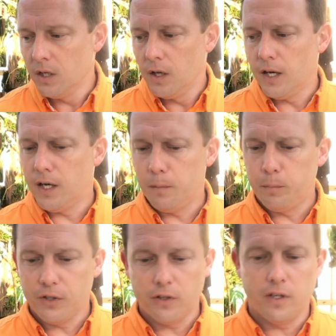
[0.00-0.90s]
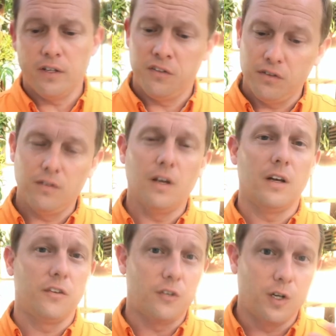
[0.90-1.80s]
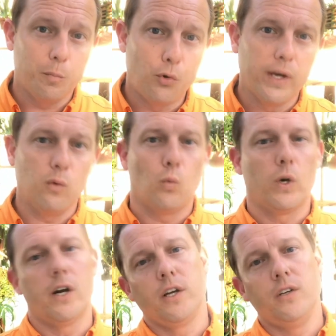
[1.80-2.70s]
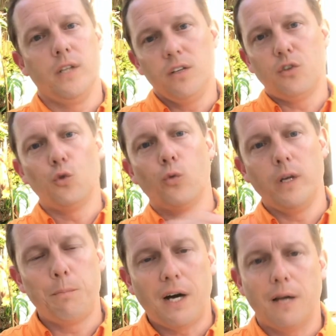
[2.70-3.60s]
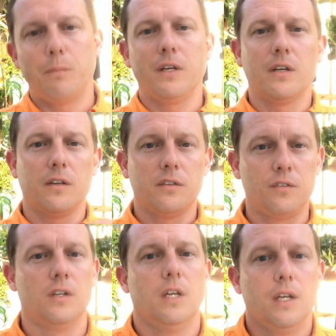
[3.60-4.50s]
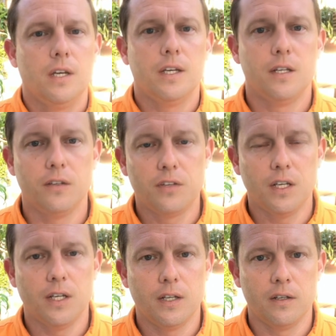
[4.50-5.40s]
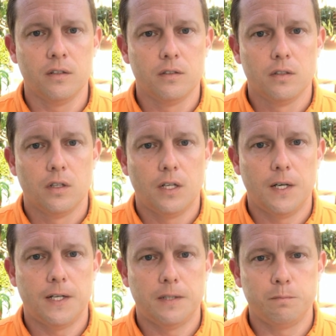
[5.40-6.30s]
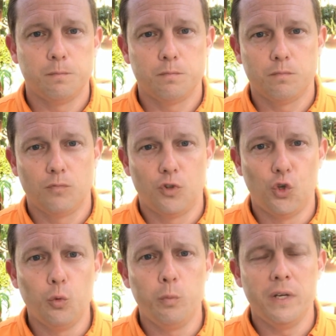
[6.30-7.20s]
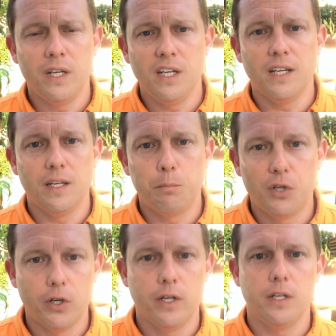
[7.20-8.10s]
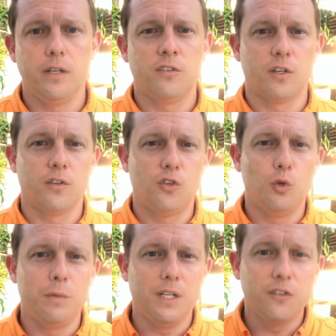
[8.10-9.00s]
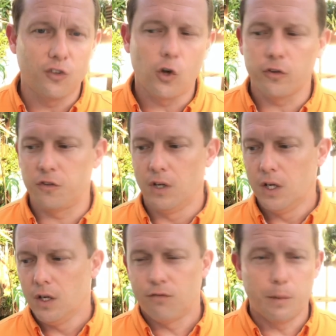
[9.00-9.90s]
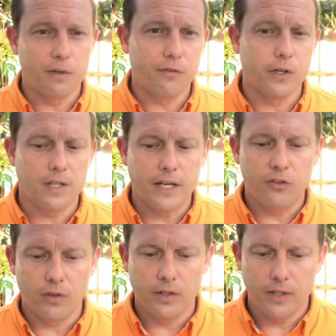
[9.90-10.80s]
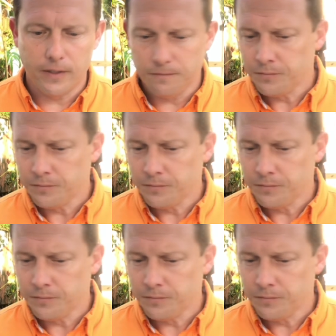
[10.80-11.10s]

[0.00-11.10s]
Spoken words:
But there is a certain point where you need to repot because it is getting too many impurities or too many salts from your fertilizer in there.